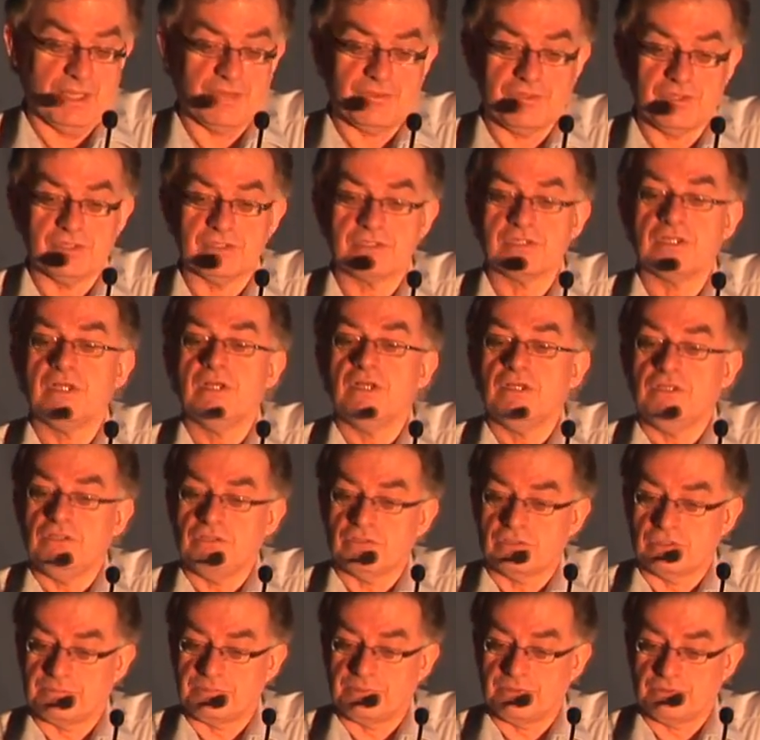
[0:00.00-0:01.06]
that you
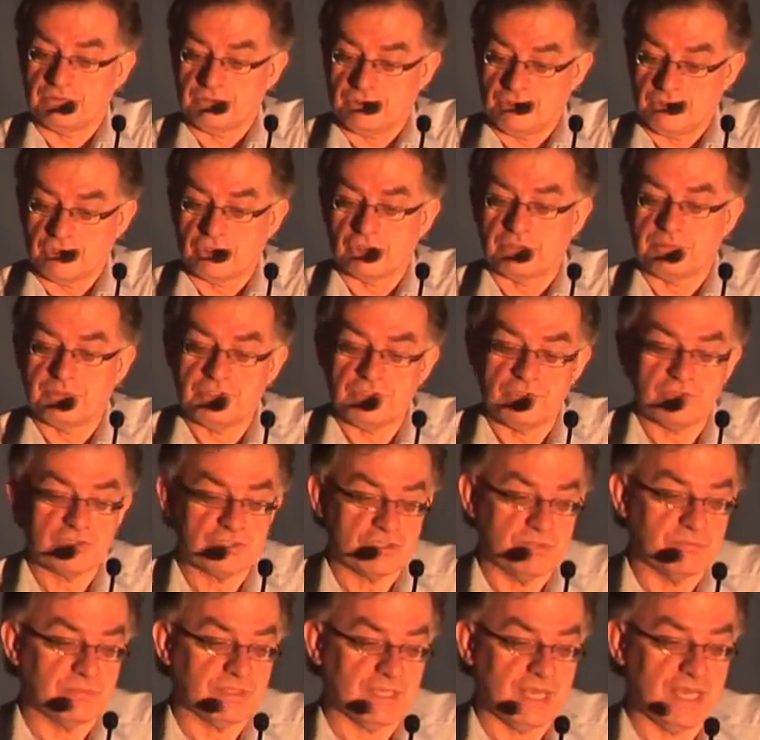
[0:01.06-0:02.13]
could produce
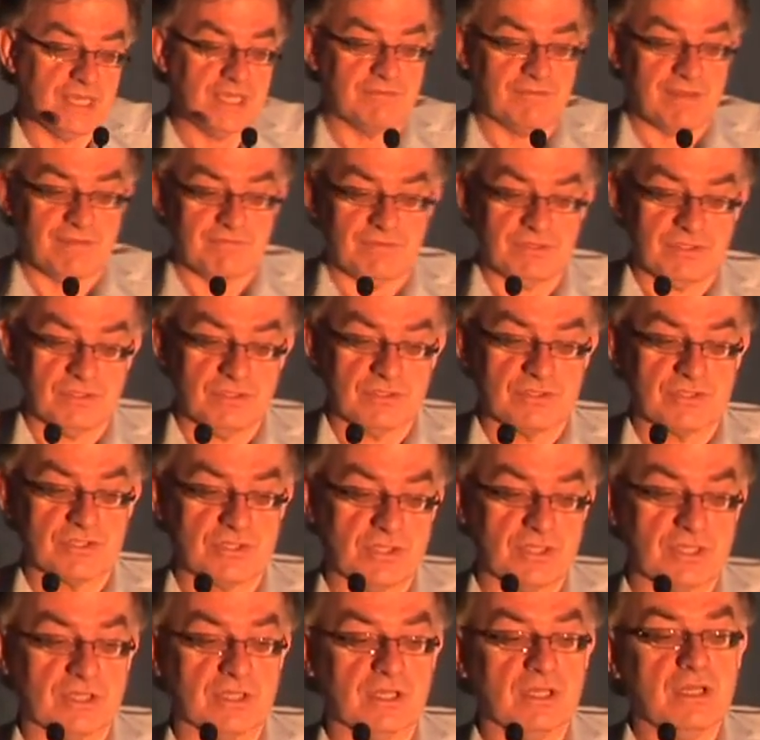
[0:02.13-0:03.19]
some kind of evidence
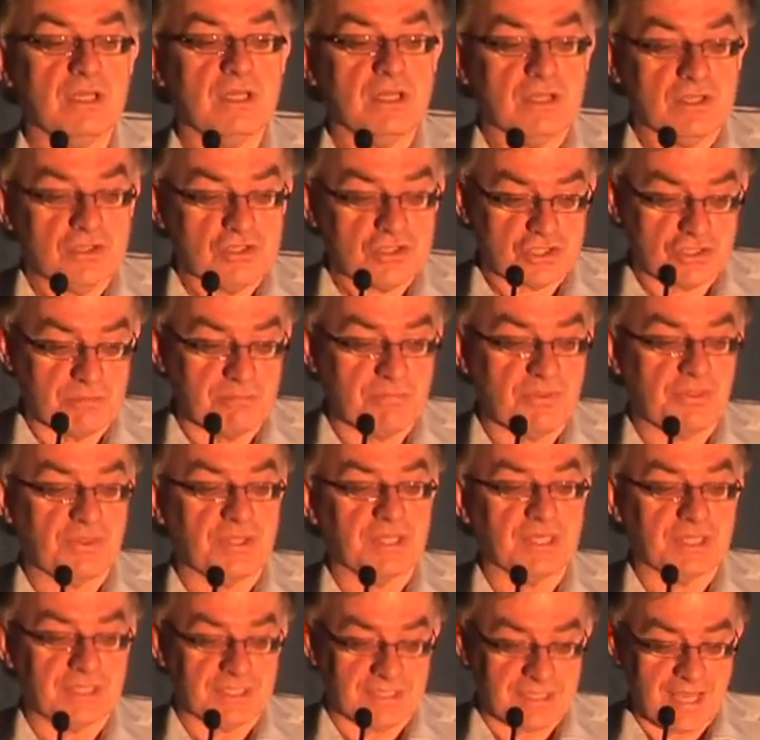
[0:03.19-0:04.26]
that
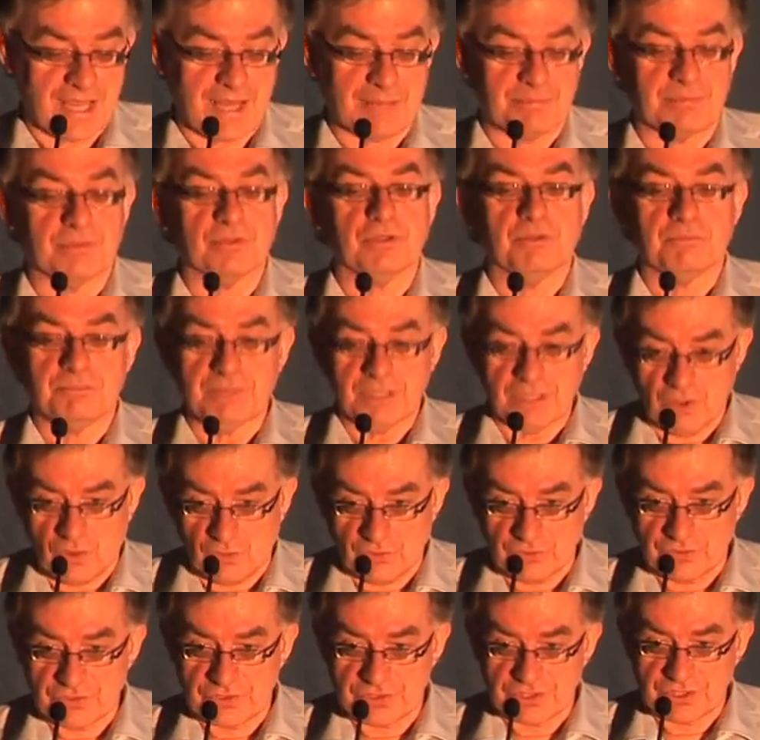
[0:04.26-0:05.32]
something had happened
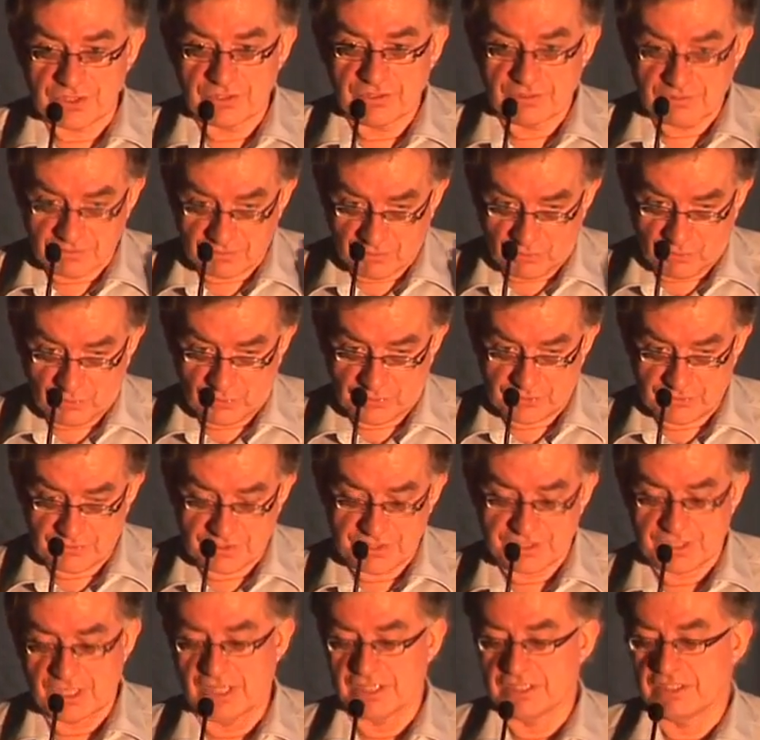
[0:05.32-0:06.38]
beyond ordinary
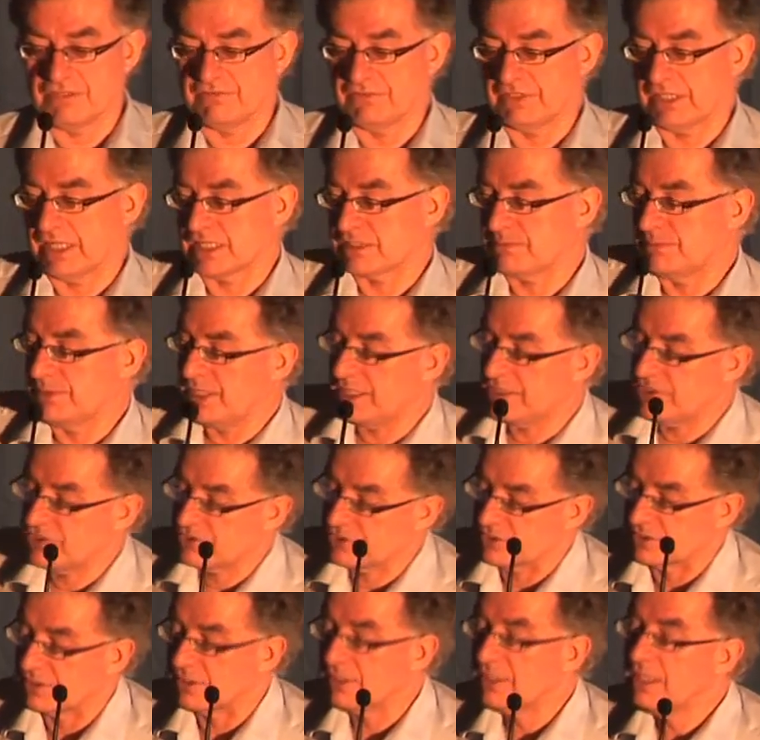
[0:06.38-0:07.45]
scientific
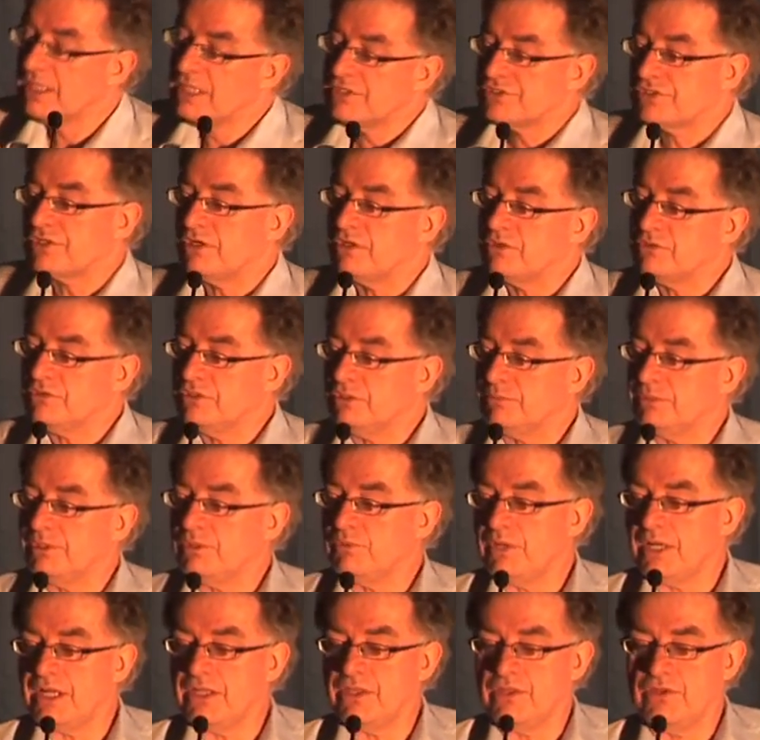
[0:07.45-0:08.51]
explanation. So you'll be
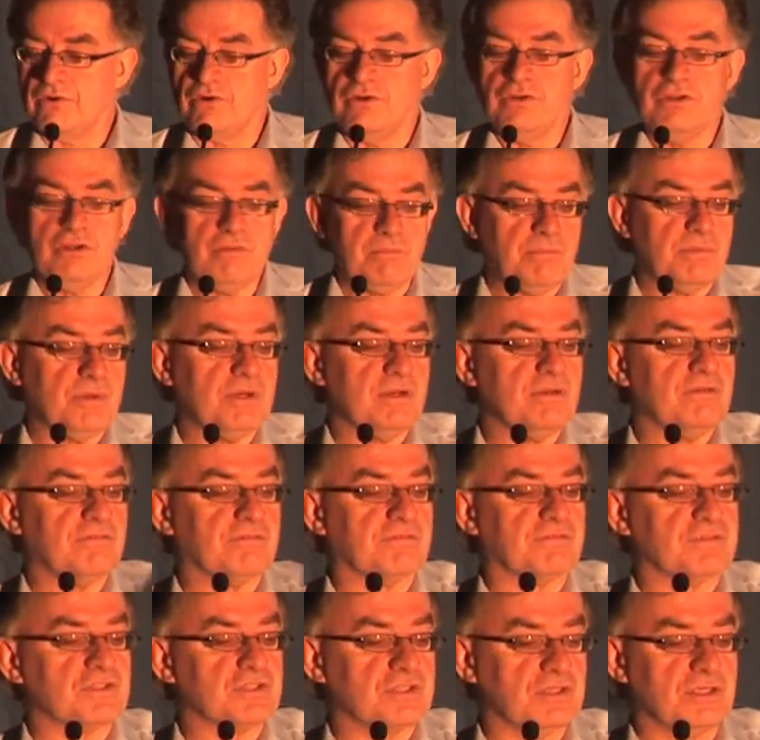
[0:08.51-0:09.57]
aware that there are a number
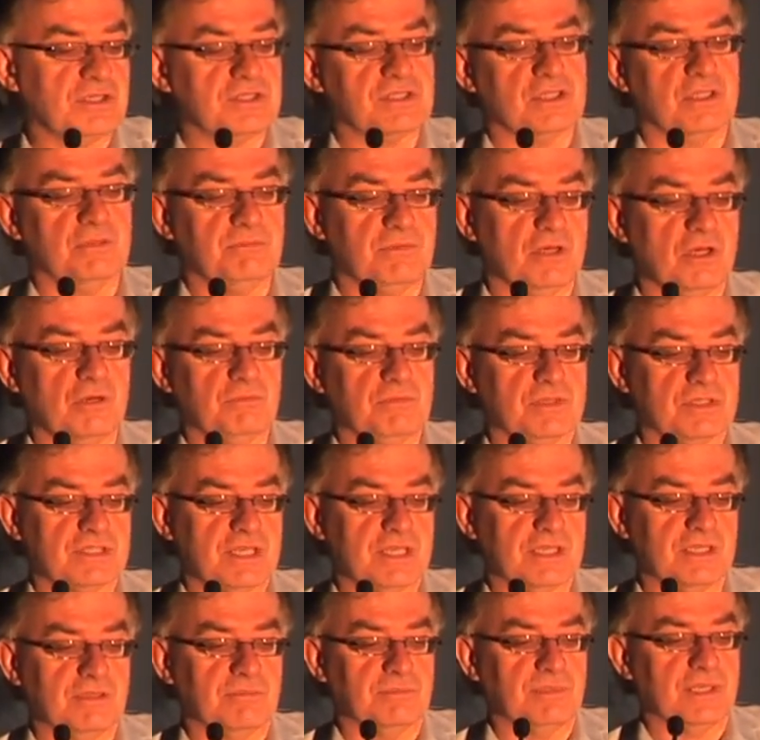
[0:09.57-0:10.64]
of studies at the moment
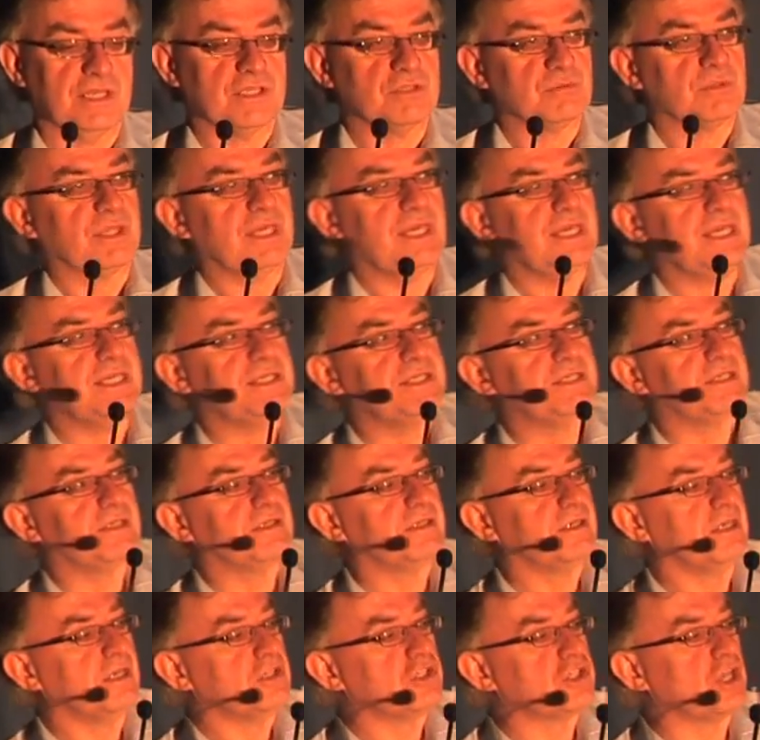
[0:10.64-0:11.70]
taking place with
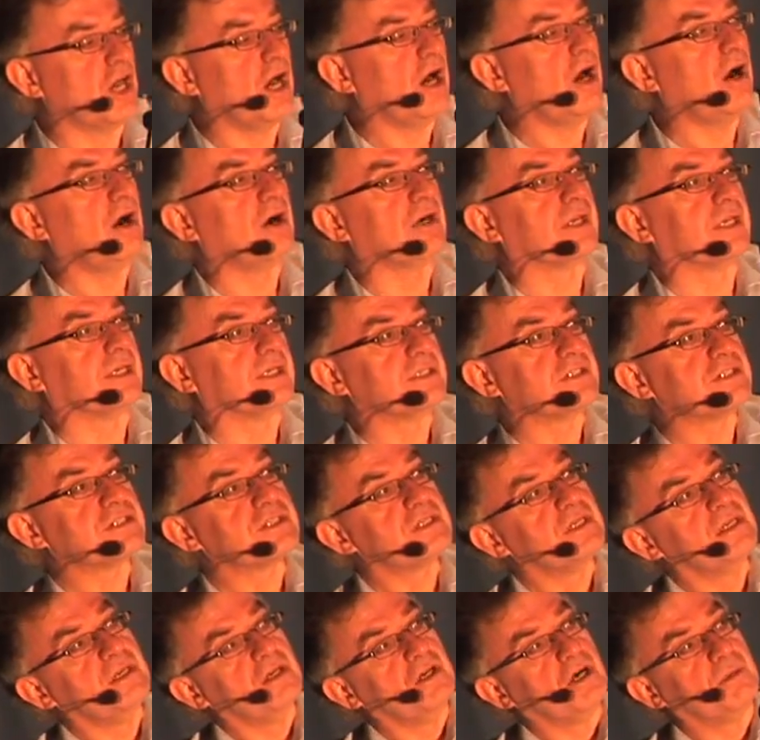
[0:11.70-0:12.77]
hidden
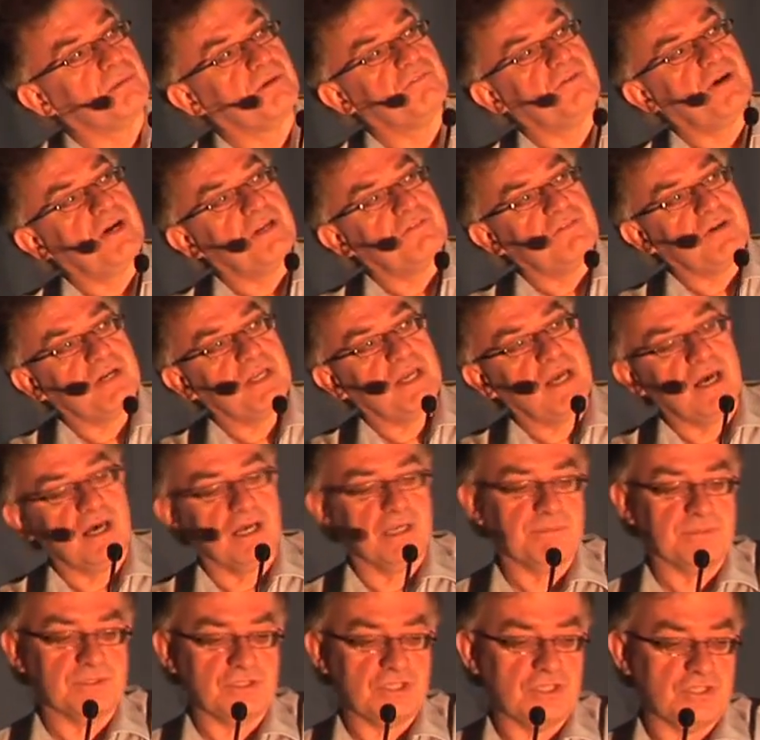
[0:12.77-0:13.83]
targets up at very, very
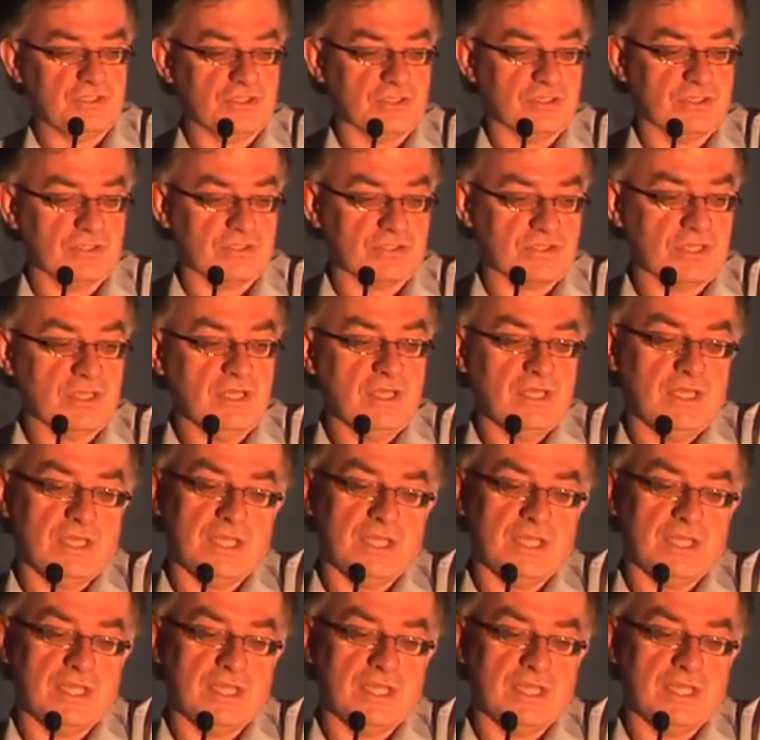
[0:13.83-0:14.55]
high positions